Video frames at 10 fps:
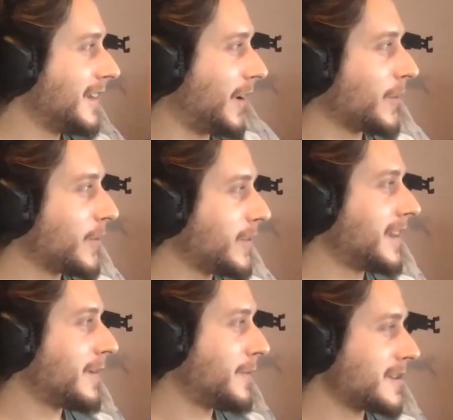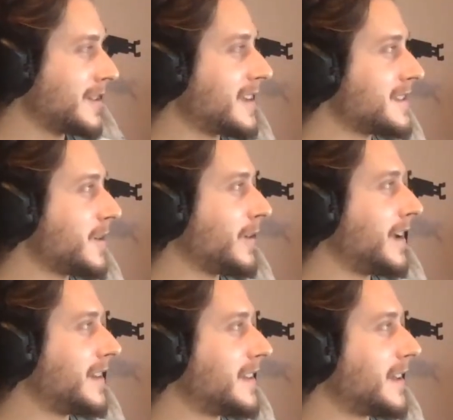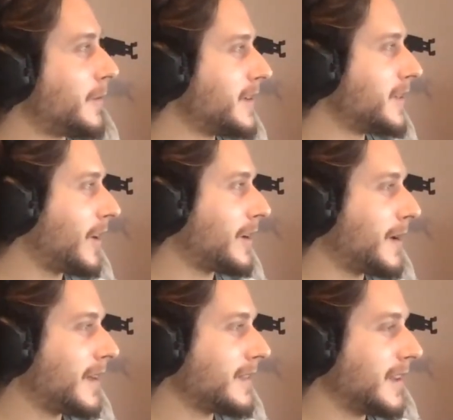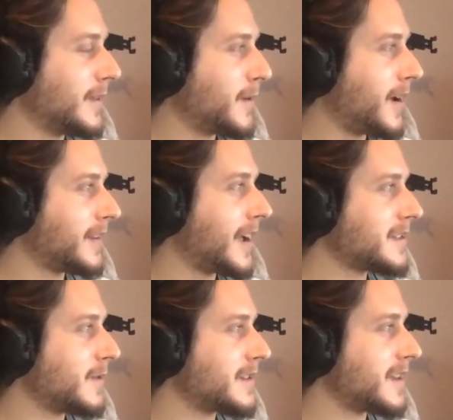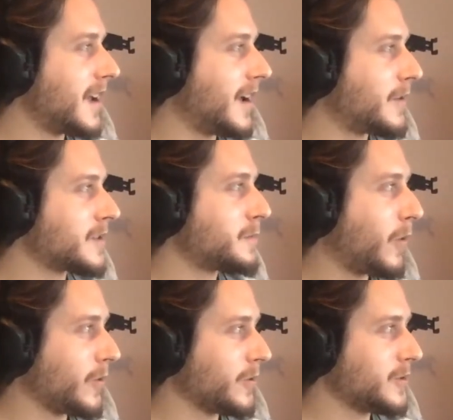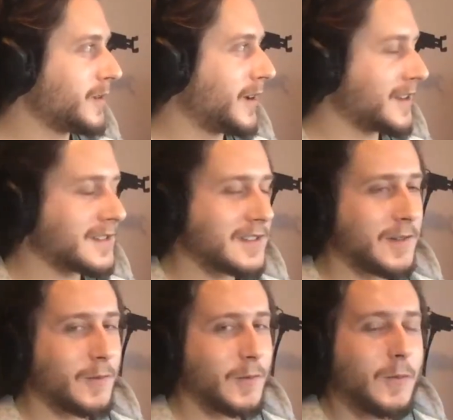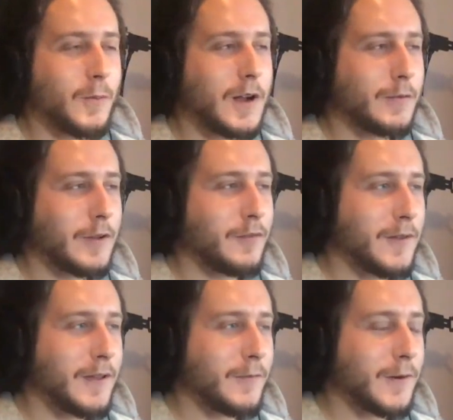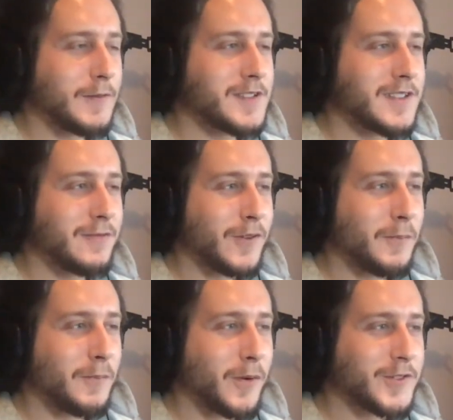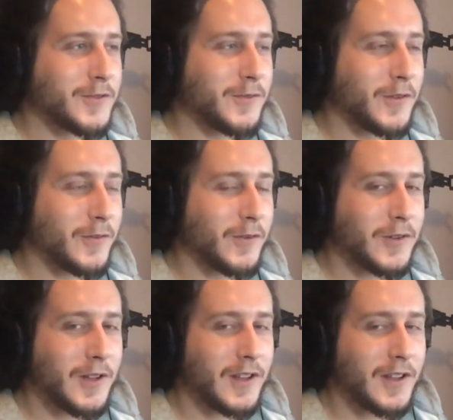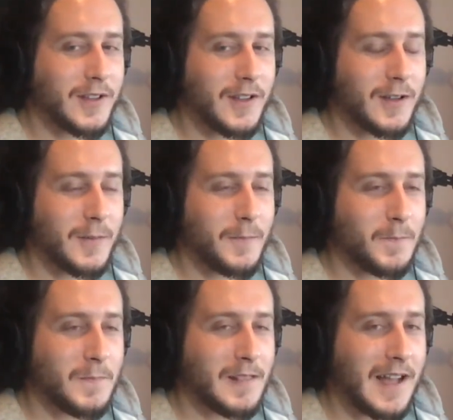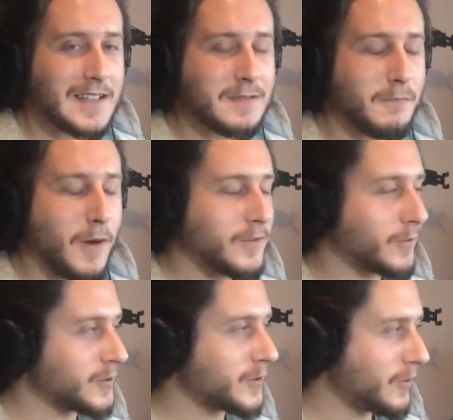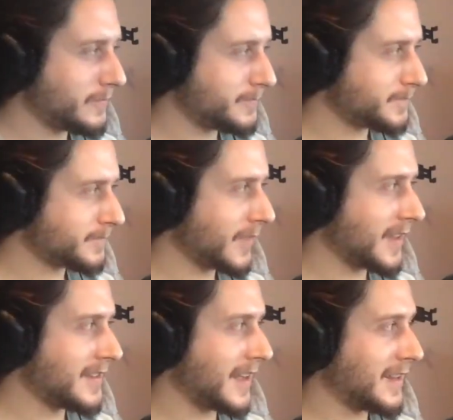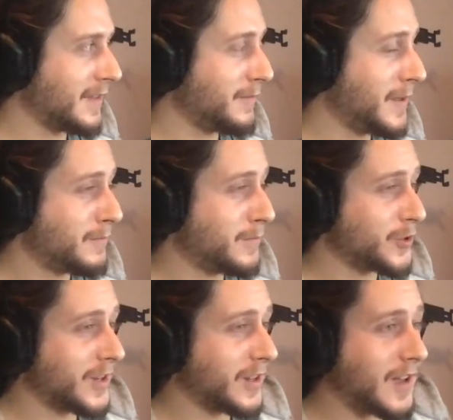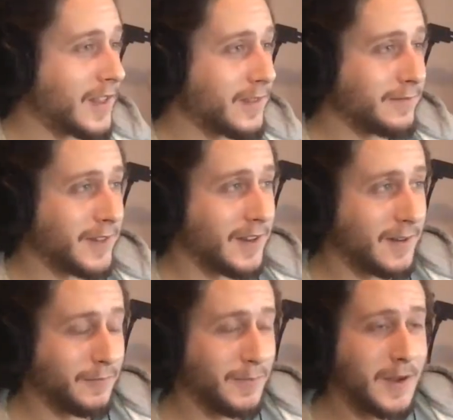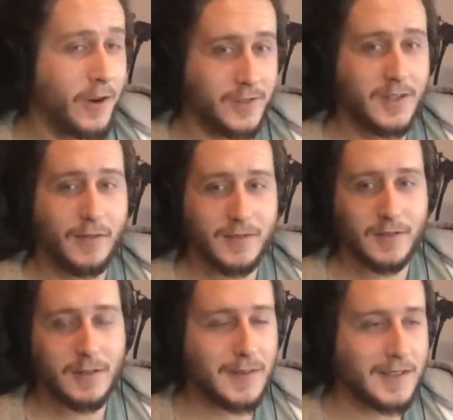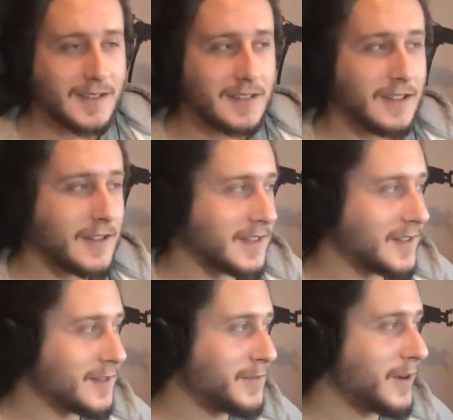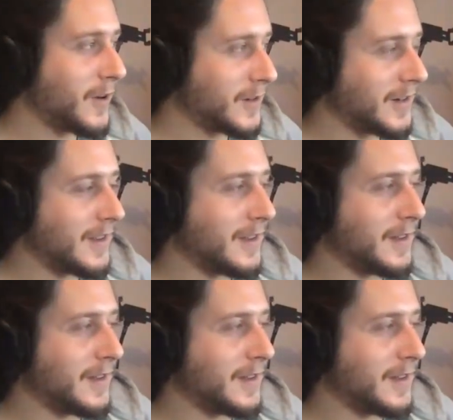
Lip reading: other thing that wasn't Tesla related that I wanted to talk about in the podcast was Porsche, because what we've seen from Porsche over the last month or so is that they've been pushing a lot of PR stuff. So they've been sending us a lot of PR